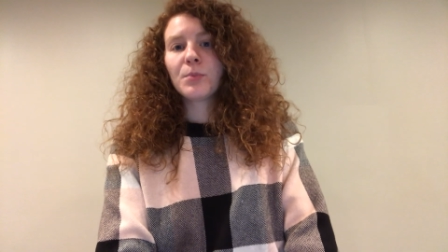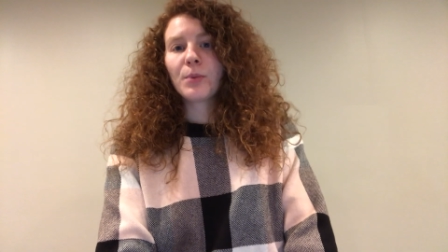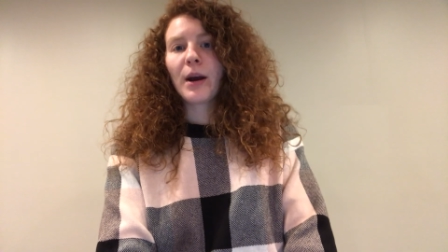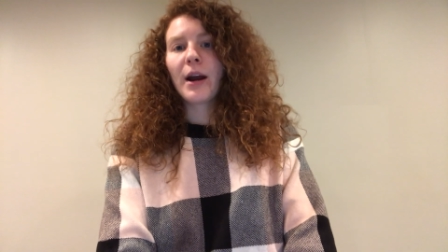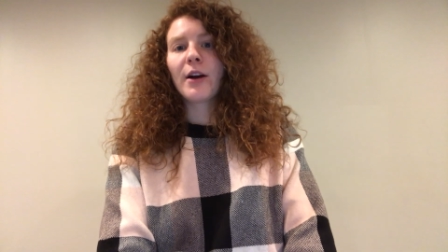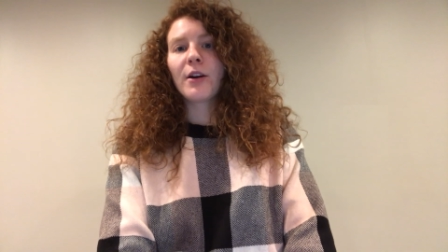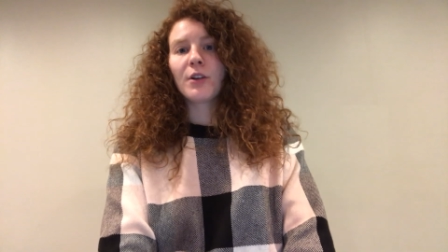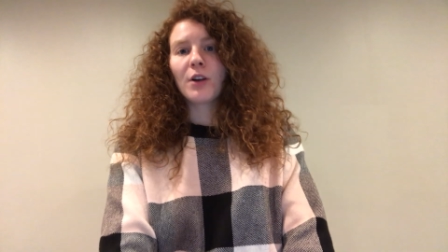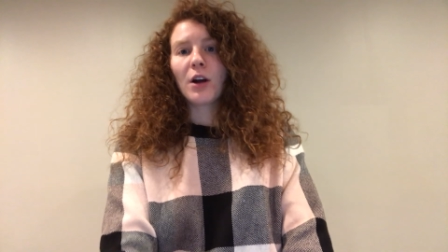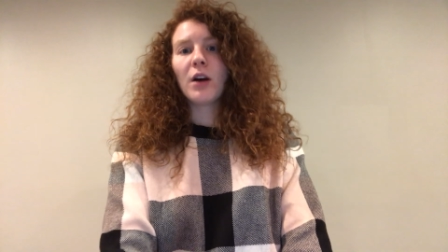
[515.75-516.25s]

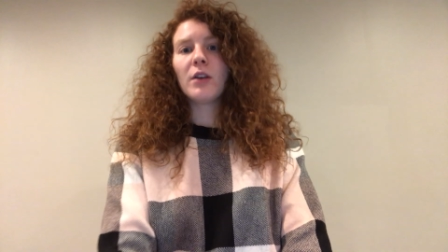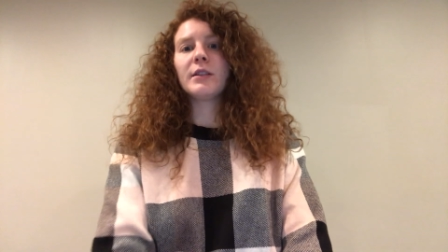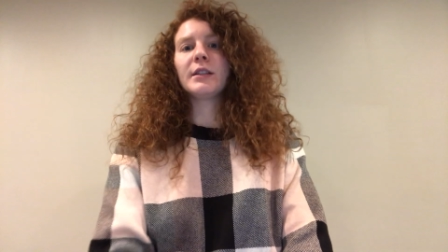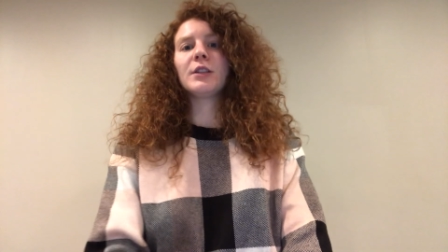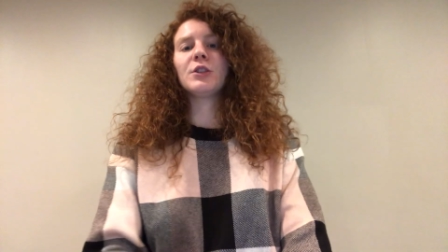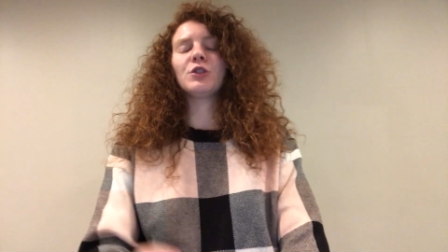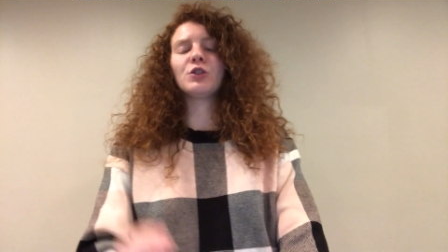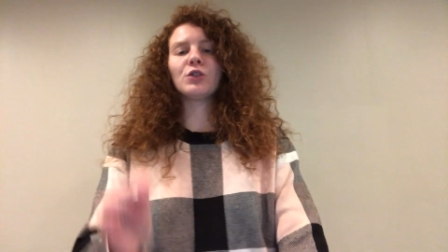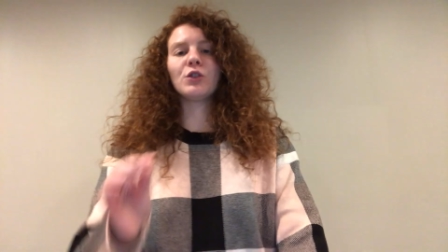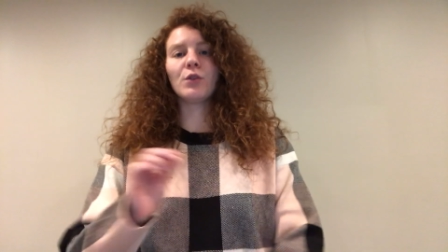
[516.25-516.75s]
prior
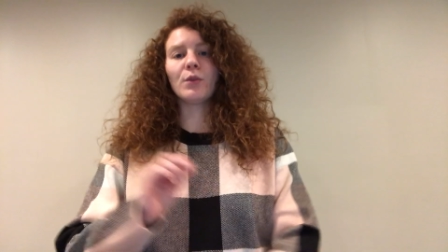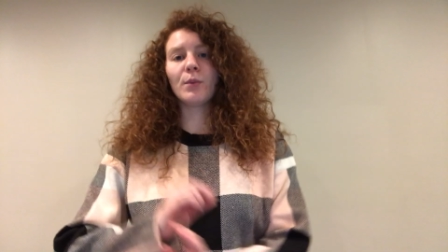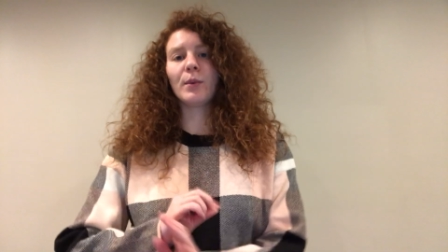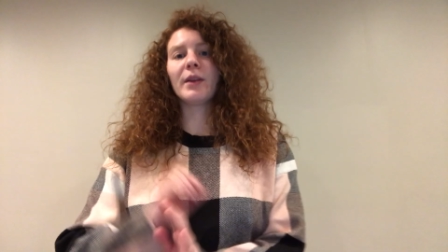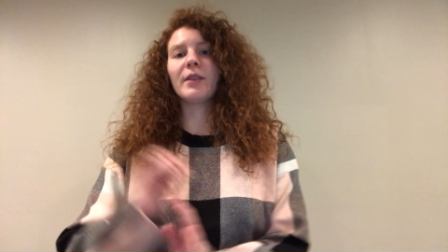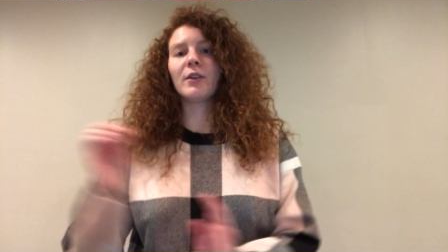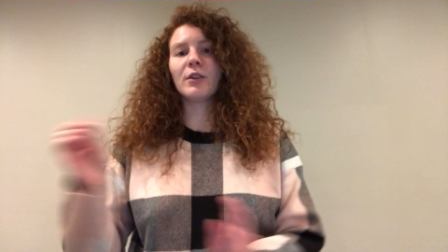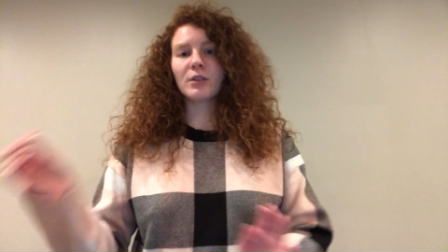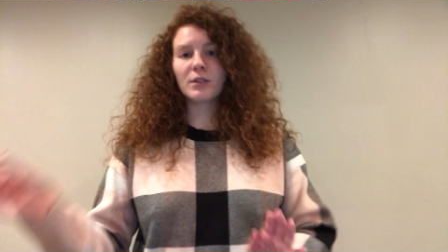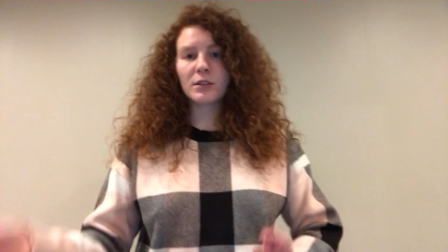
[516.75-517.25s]
knowledge so that when
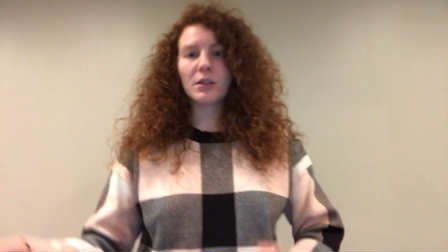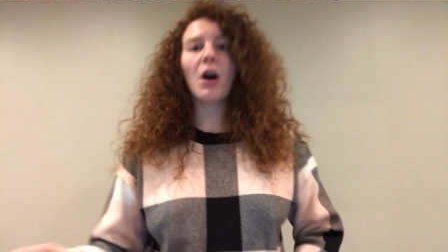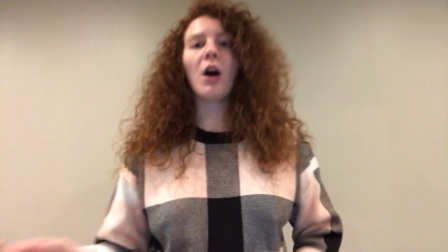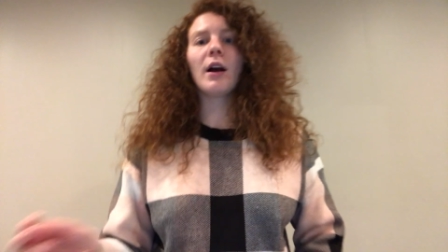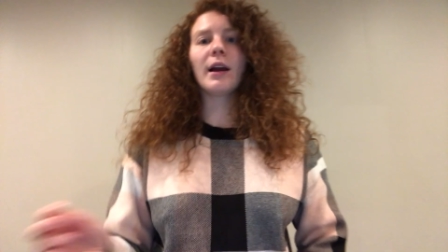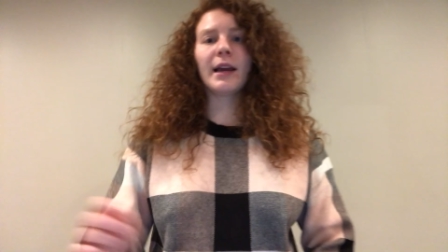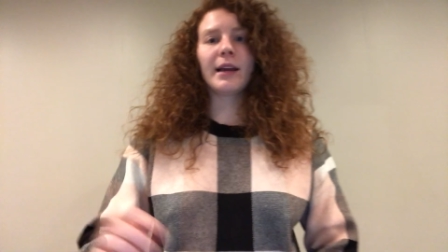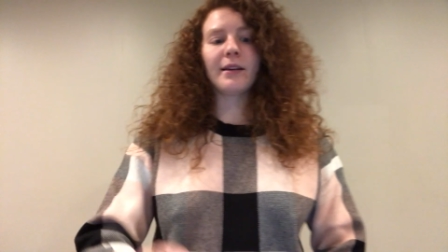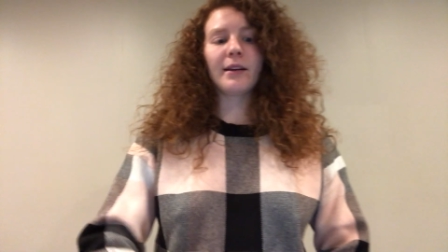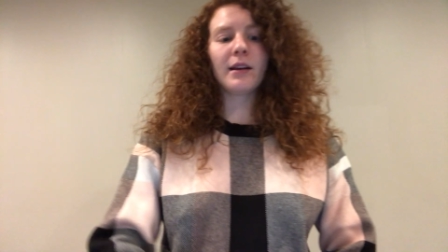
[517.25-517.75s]
they're
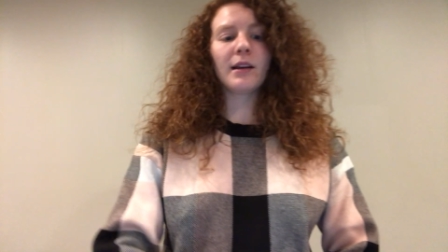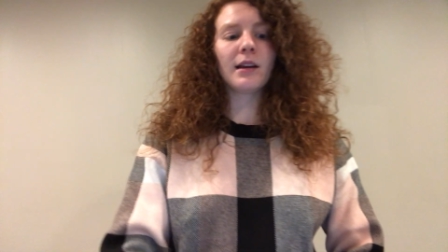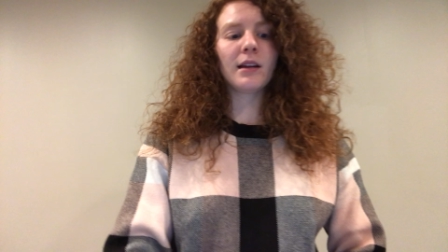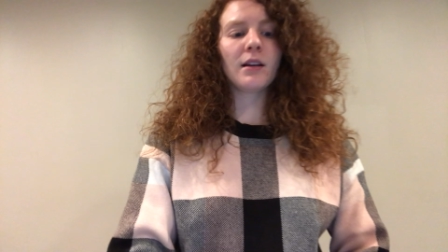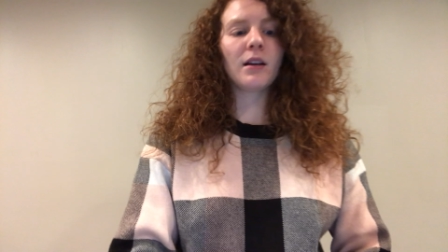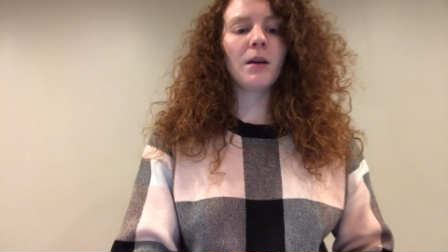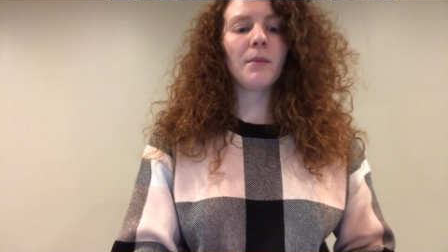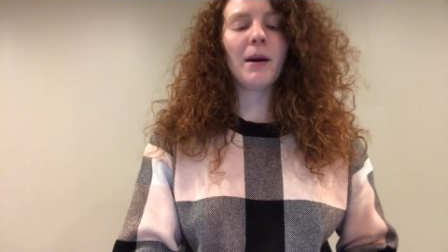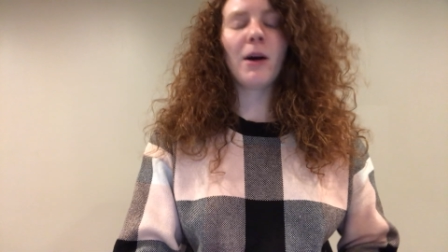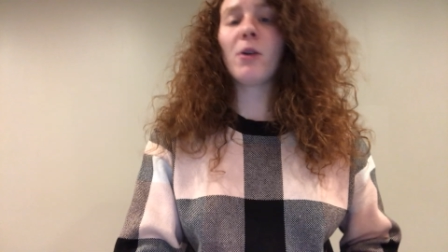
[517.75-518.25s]
talking it can
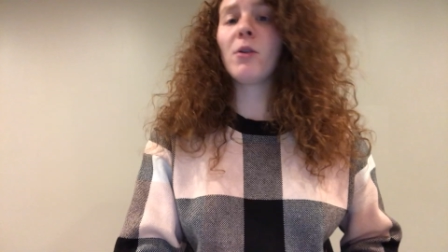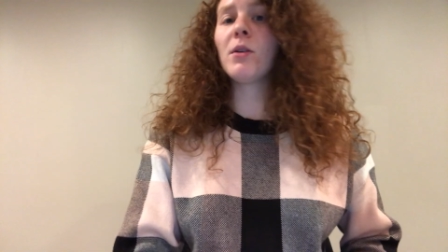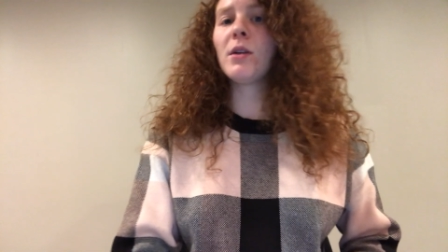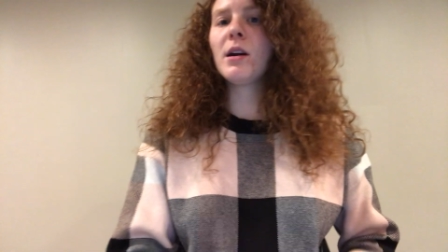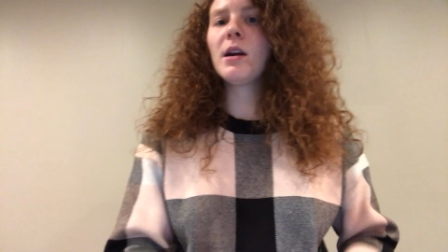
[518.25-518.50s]
come out